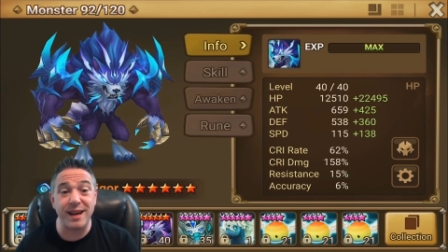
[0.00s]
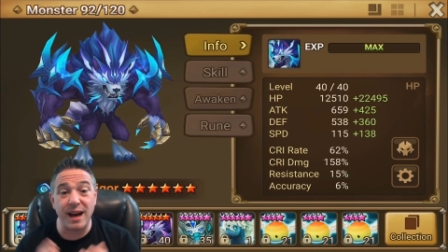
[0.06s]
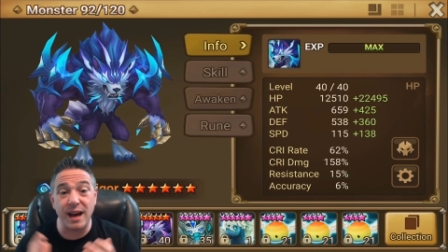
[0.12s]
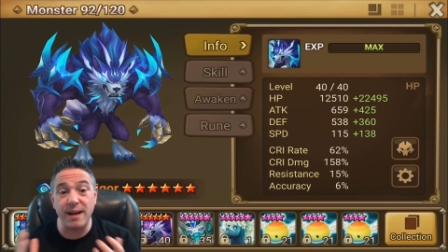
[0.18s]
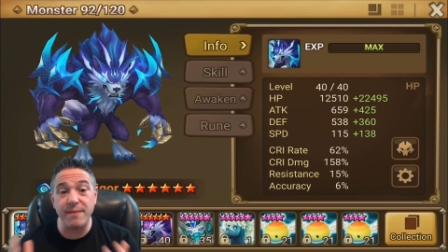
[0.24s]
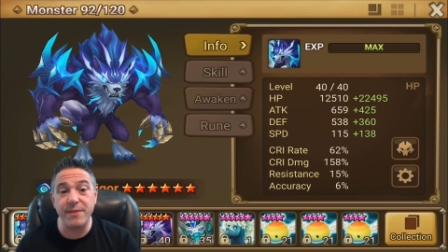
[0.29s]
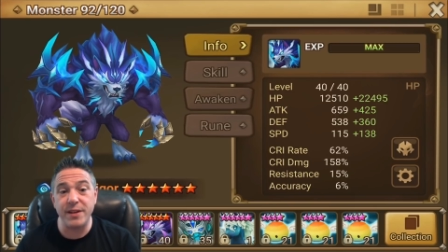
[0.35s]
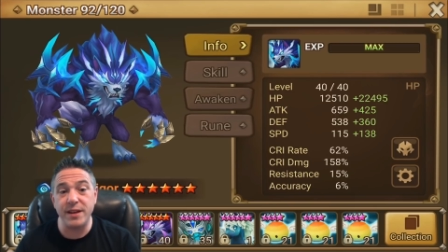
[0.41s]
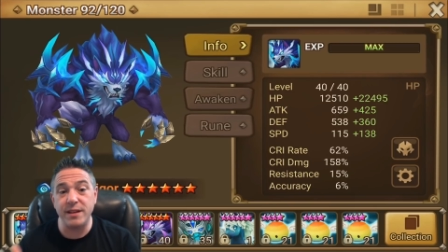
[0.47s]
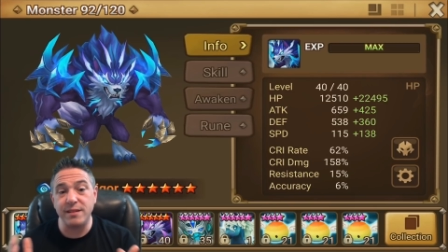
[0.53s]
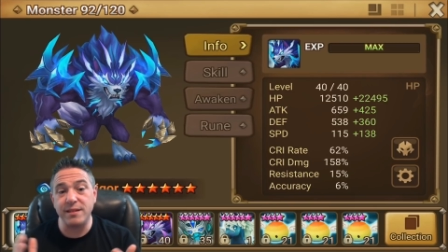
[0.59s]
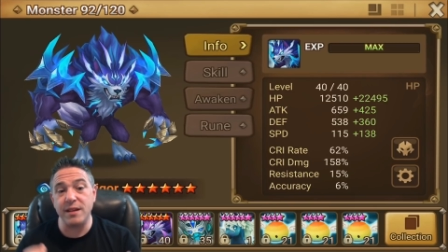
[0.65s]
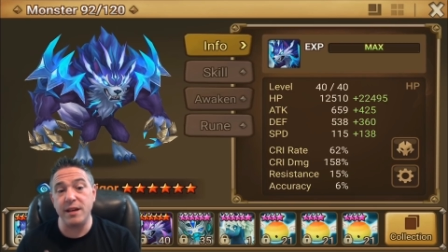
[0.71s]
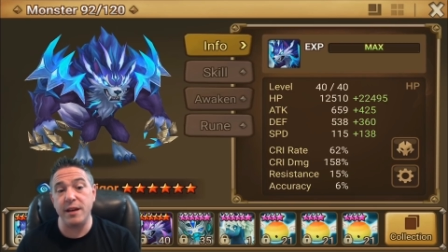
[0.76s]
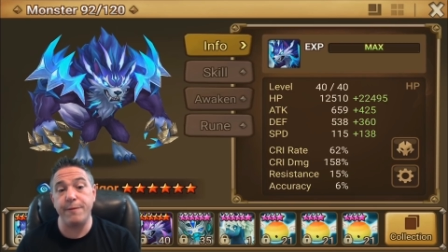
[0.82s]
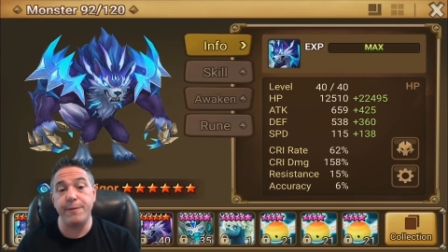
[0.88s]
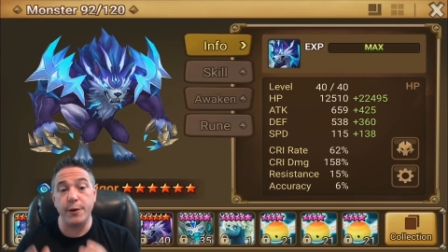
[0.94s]

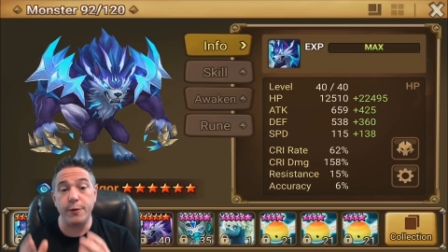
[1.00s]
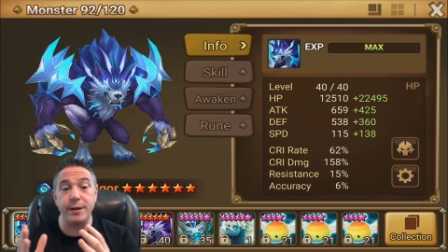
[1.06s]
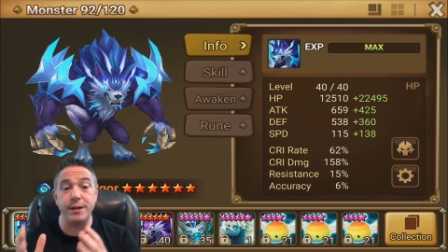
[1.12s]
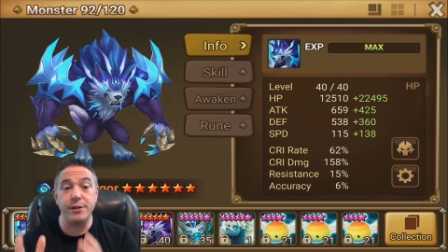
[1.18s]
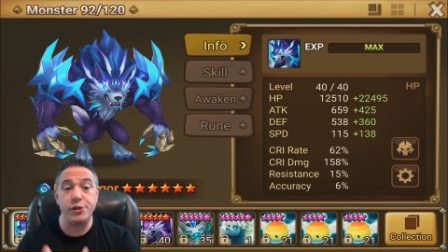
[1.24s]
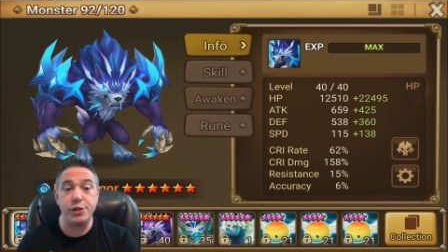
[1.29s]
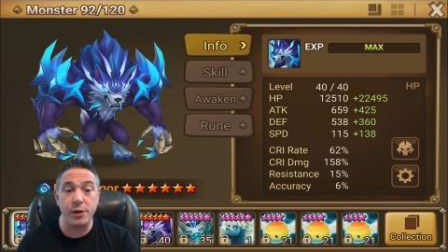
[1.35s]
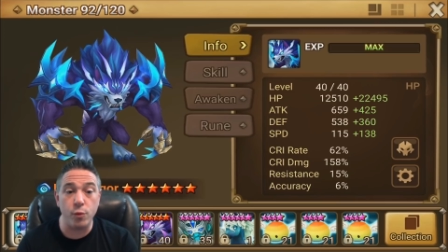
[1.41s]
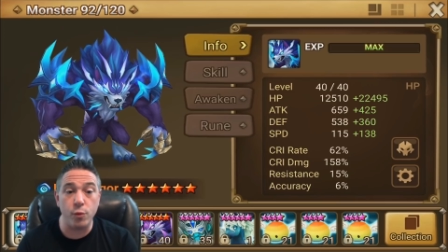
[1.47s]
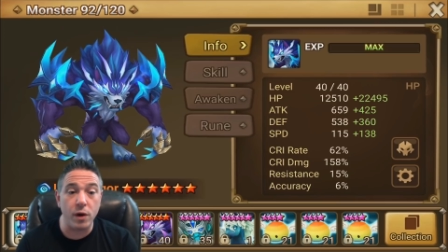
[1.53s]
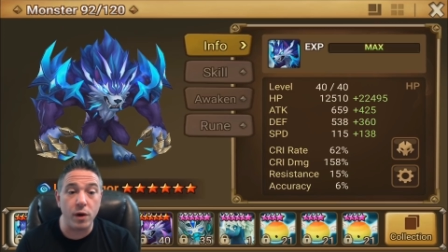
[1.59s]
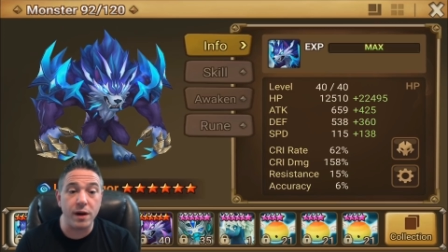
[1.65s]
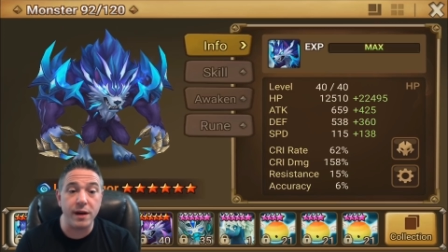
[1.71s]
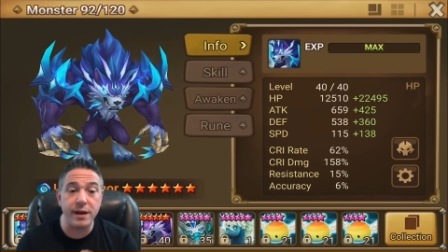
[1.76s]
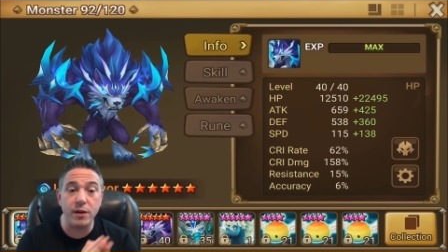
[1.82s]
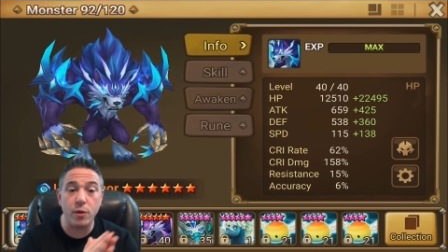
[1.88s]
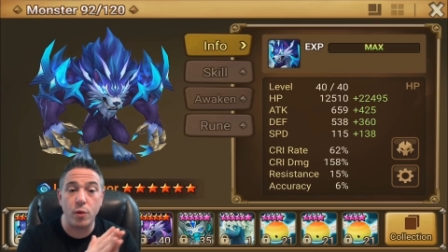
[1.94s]
Obviously, if you're in
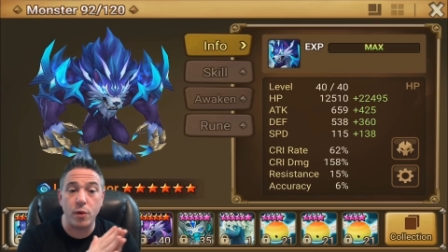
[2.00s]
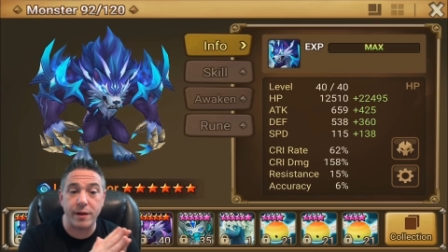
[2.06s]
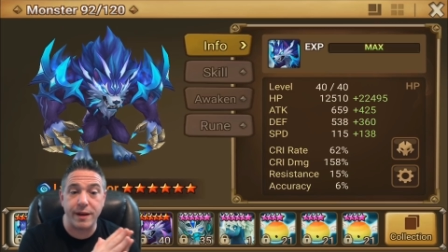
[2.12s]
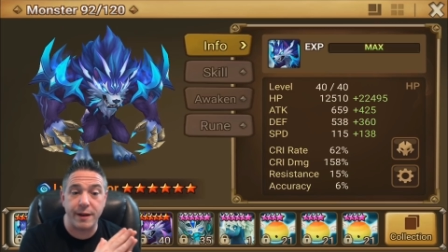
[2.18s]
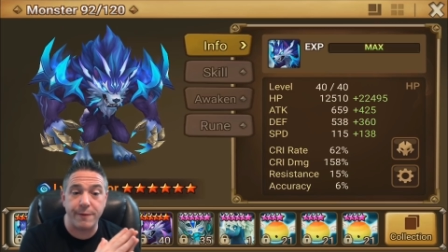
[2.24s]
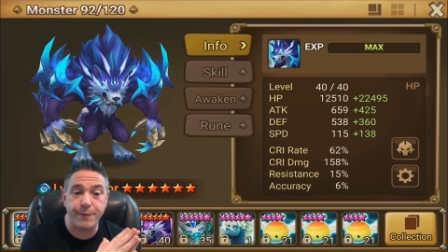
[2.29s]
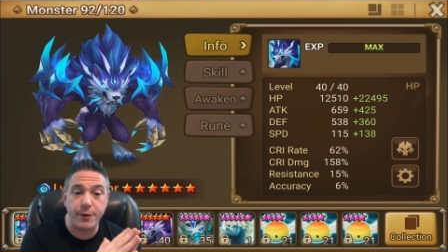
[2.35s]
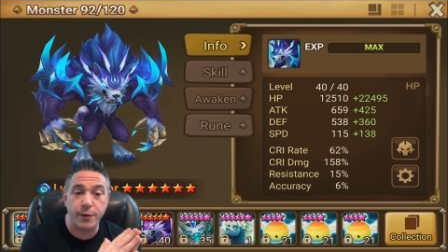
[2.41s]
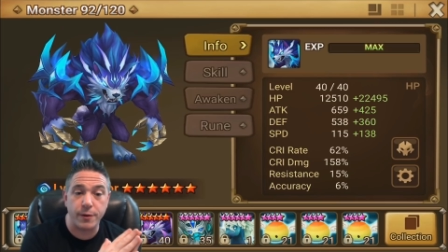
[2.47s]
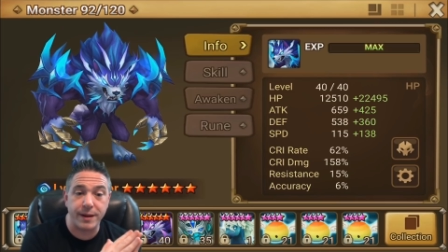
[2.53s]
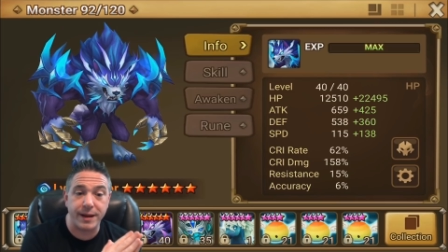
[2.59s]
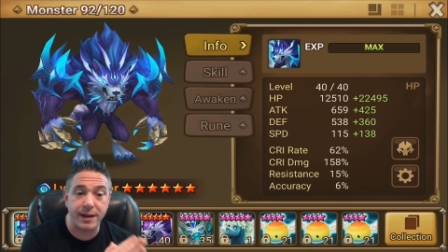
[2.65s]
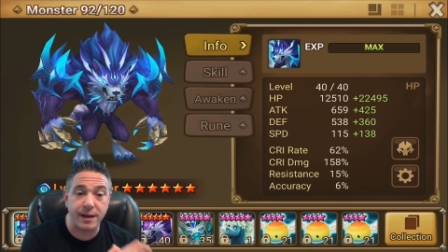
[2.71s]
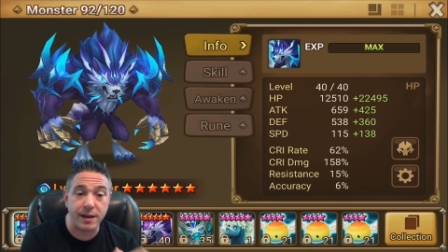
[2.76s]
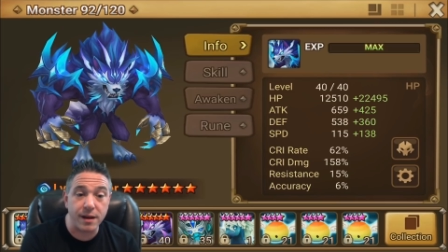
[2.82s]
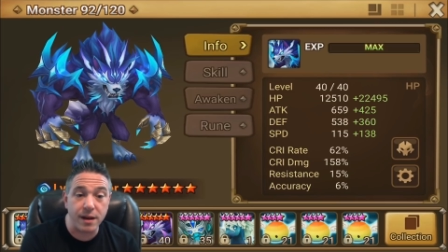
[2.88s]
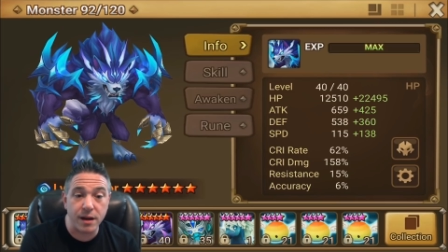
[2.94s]
G1 or if you're in
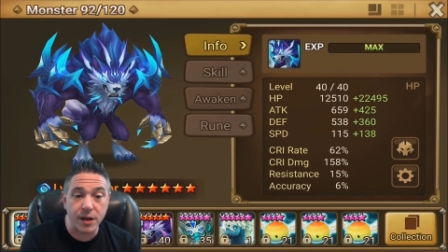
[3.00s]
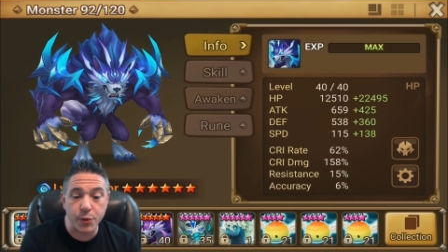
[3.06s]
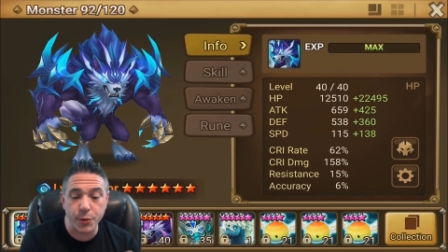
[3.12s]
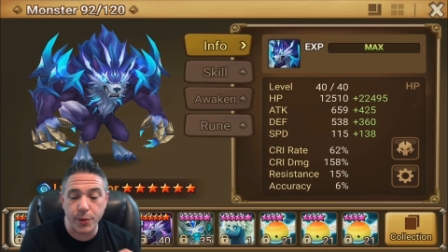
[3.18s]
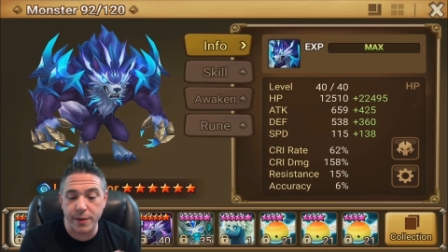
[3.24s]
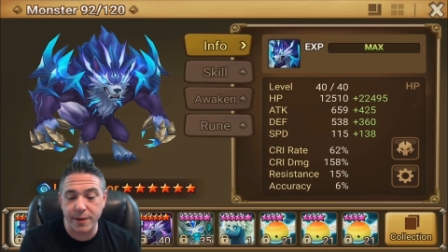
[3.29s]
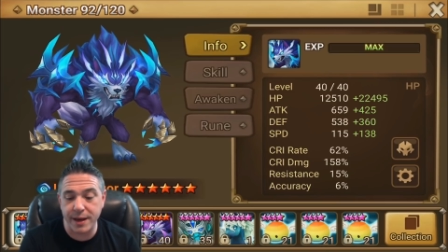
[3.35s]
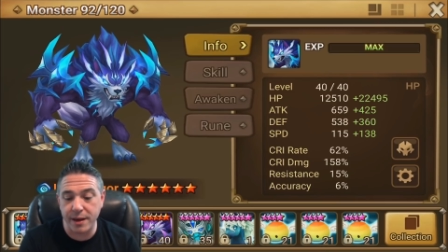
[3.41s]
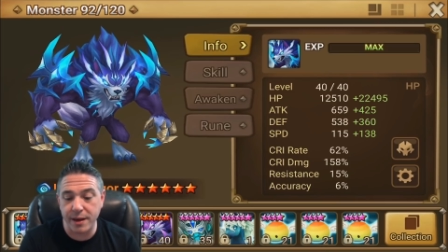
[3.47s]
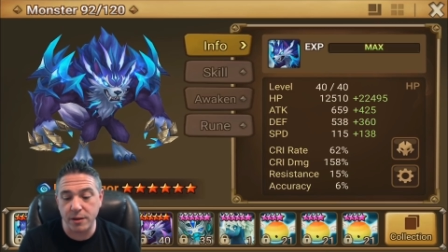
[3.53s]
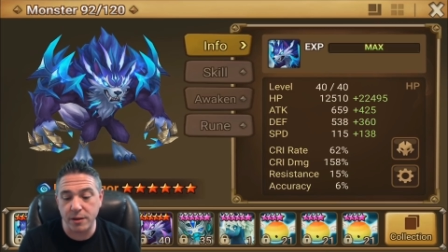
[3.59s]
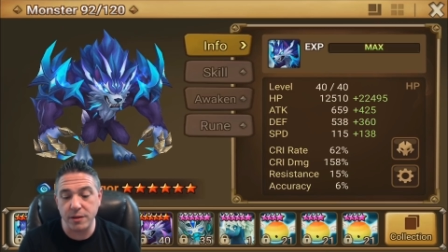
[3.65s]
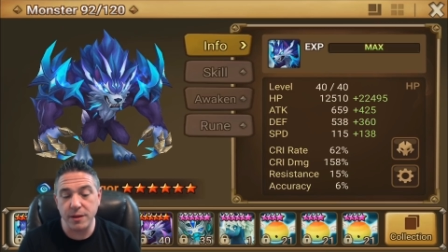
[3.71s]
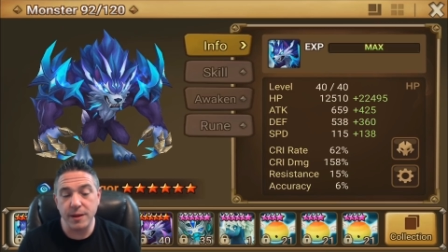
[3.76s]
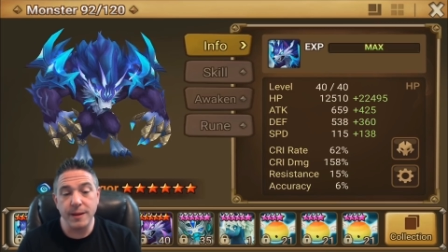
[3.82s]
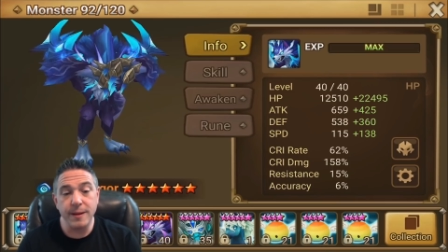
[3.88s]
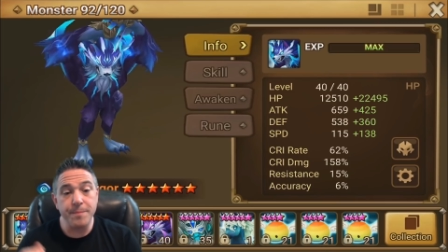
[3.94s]
a Conqueror
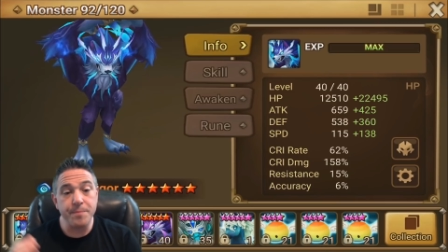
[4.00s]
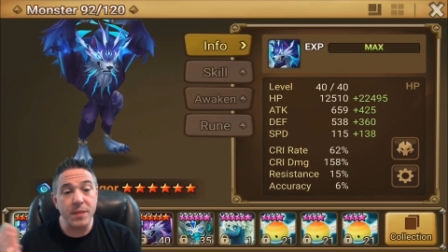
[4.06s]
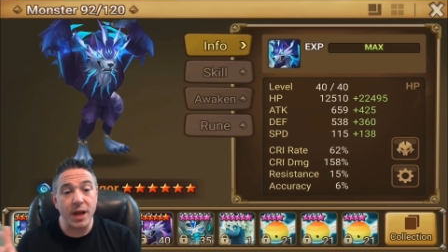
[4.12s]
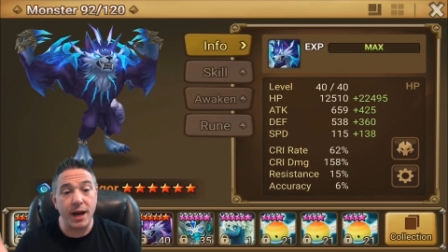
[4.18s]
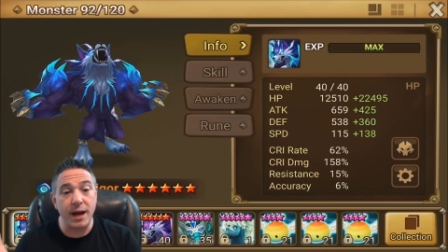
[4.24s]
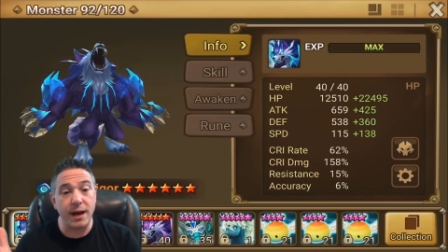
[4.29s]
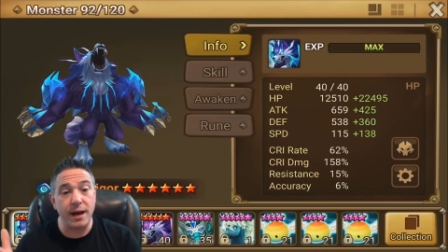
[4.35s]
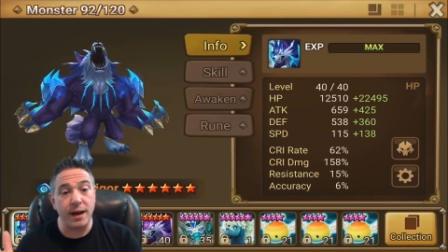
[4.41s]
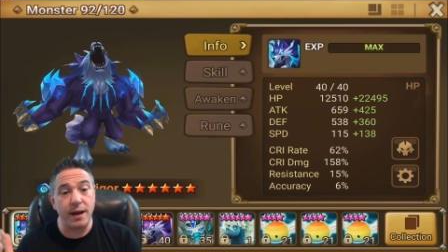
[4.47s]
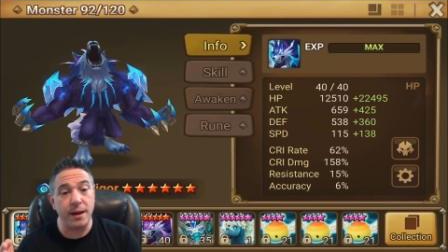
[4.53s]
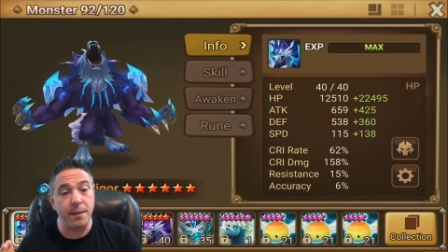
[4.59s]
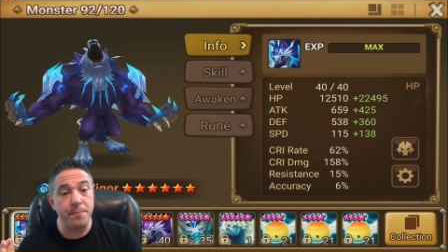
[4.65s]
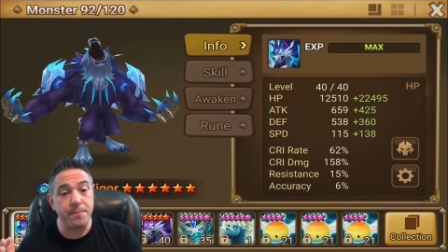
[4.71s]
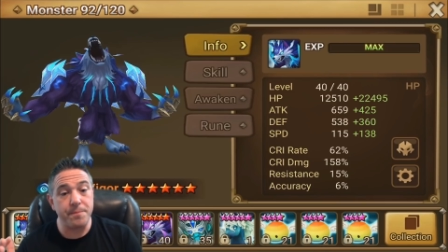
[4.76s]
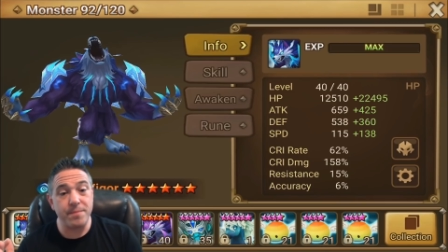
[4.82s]
Guild, um,